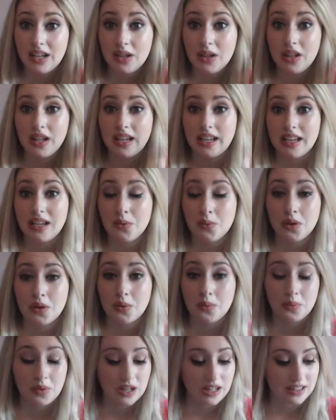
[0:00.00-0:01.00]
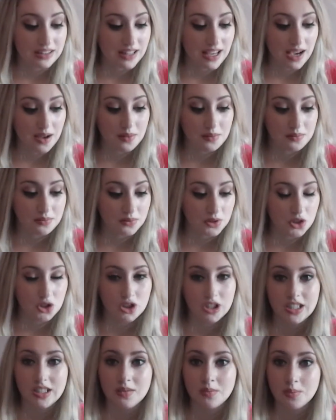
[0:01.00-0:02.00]
Like, it wouldn't work that
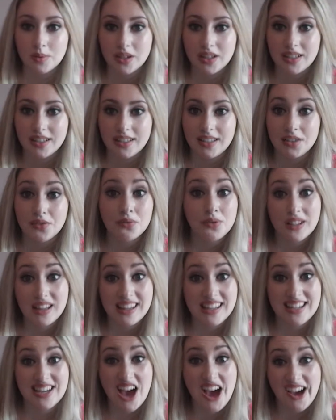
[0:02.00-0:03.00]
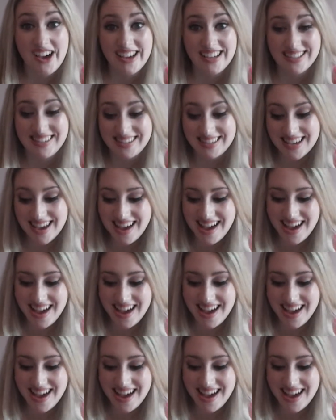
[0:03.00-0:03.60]
good, but it really does.